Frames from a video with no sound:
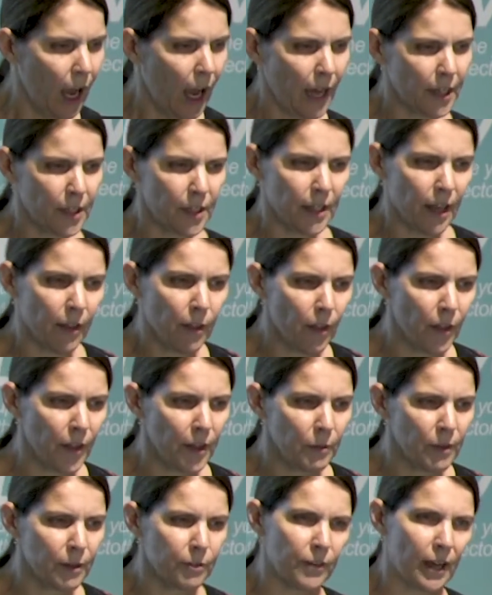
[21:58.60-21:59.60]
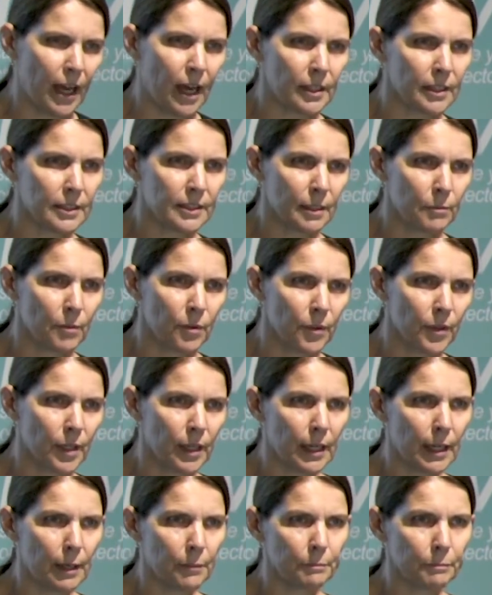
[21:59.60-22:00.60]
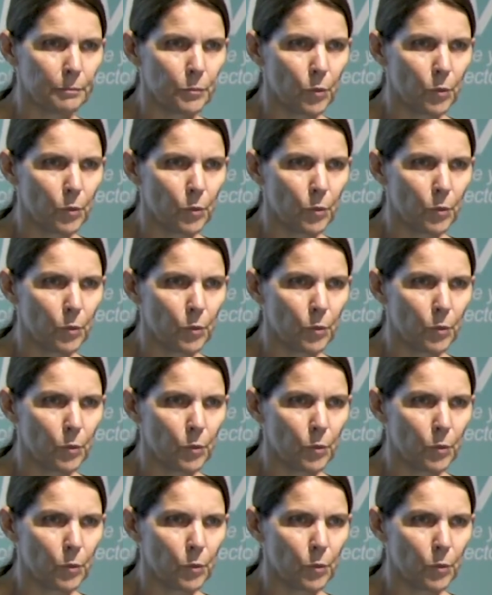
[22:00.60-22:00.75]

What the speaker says: And another thing we found is some of the